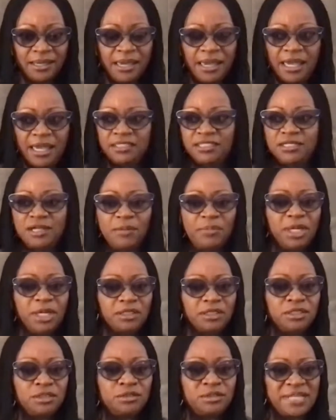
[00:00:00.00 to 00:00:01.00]
It's not
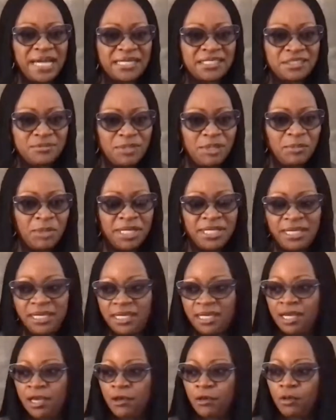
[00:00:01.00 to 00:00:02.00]
because you dash me
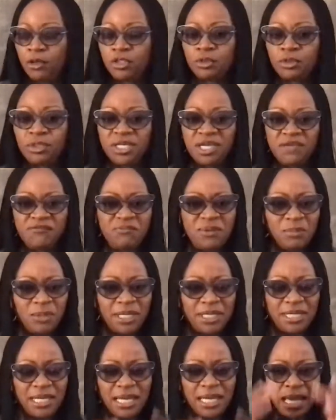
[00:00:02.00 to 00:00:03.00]
money or you give me
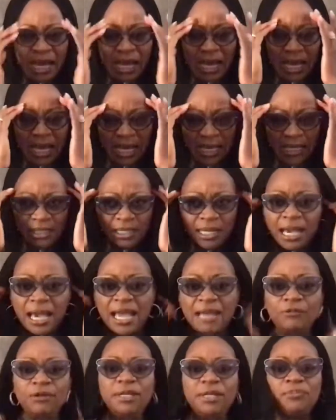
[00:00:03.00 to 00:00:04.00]
money.
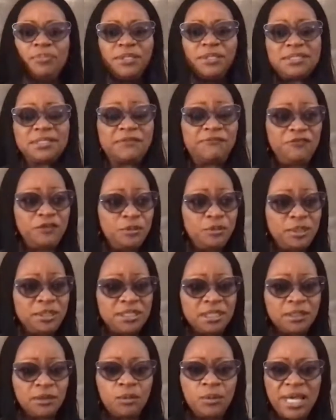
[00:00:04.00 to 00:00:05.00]
I wrote a piece a few weeks
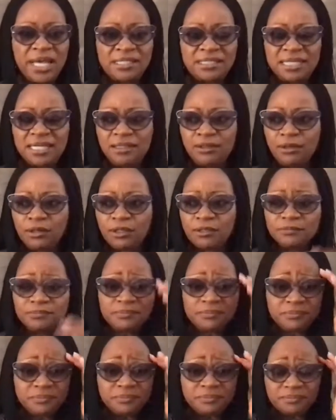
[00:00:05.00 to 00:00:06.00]
ago where I said, look,
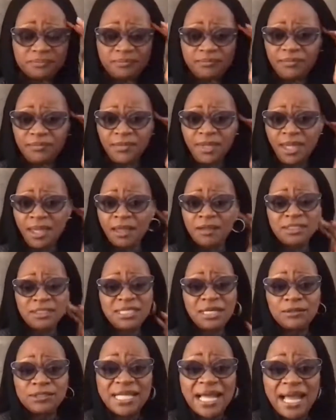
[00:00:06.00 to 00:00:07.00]
because I
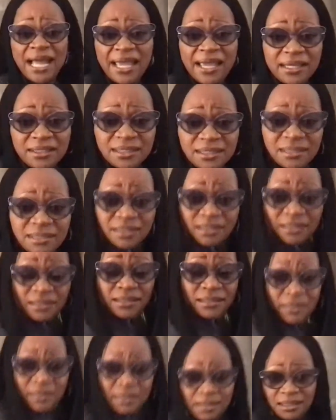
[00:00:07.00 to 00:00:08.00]
was tired.
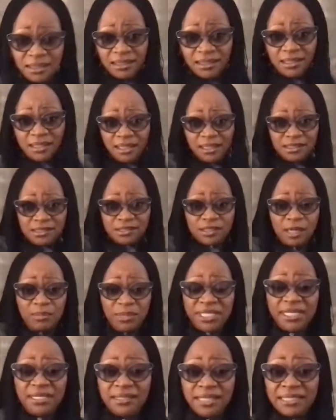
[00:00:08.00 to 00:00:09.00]

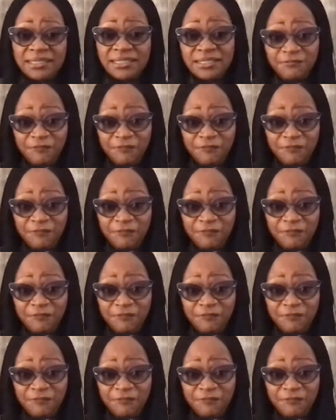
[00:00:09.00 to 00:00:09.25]
Somebody that's